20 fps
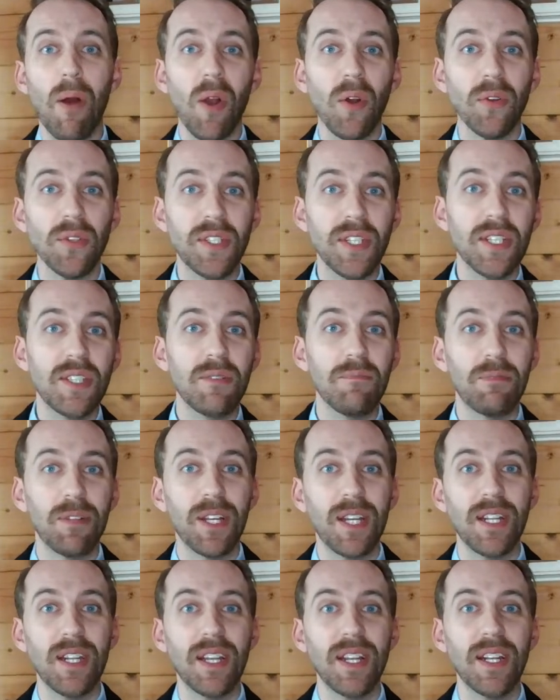moral
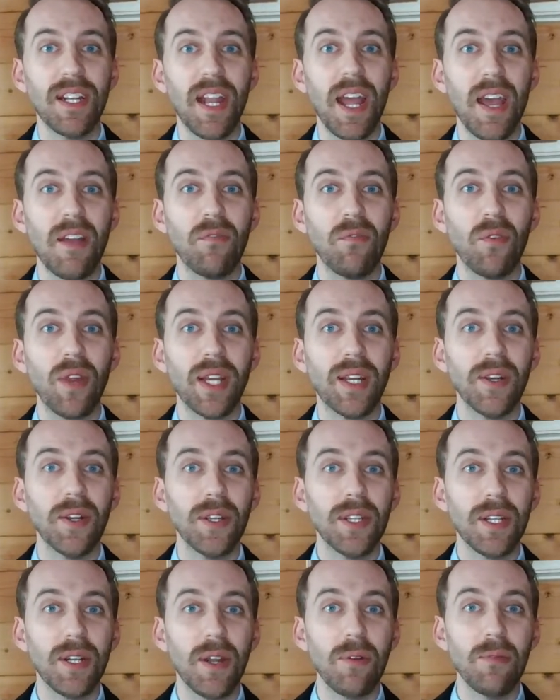discipline and
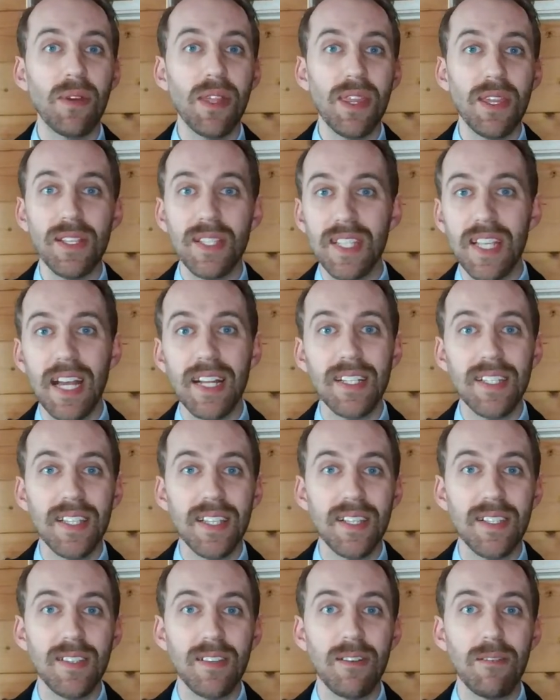rigor, you know, with
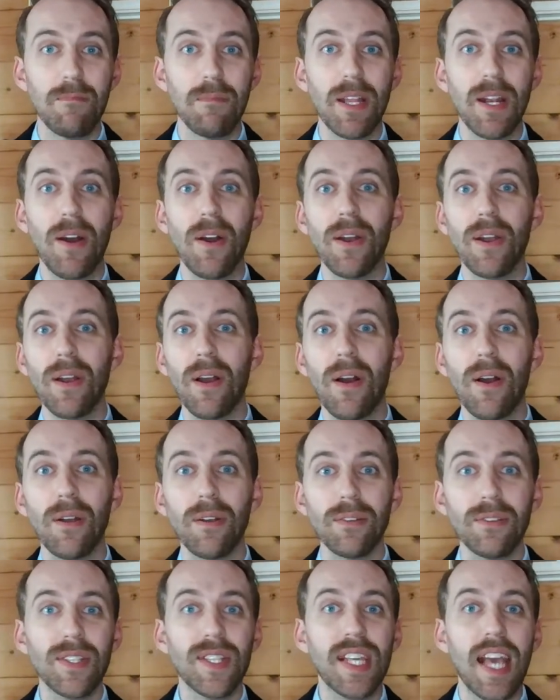asceticism and
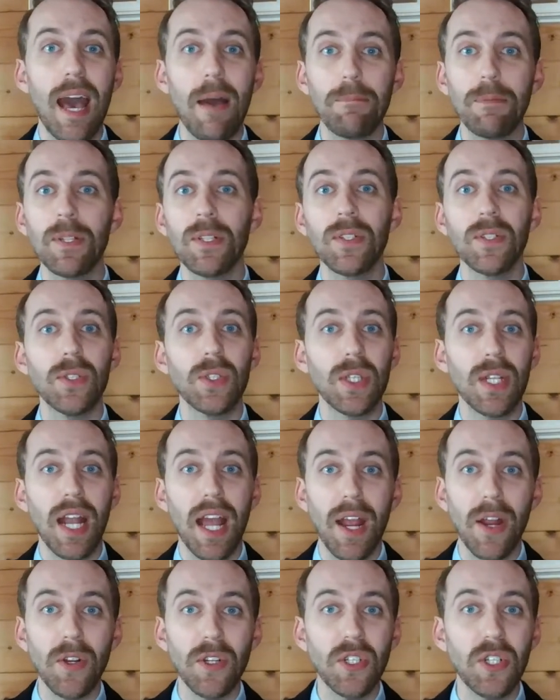our scapulars and
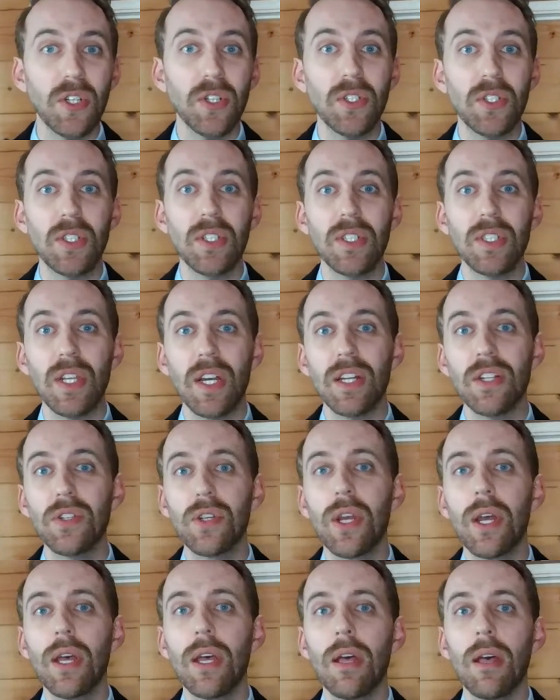hair shirts and such.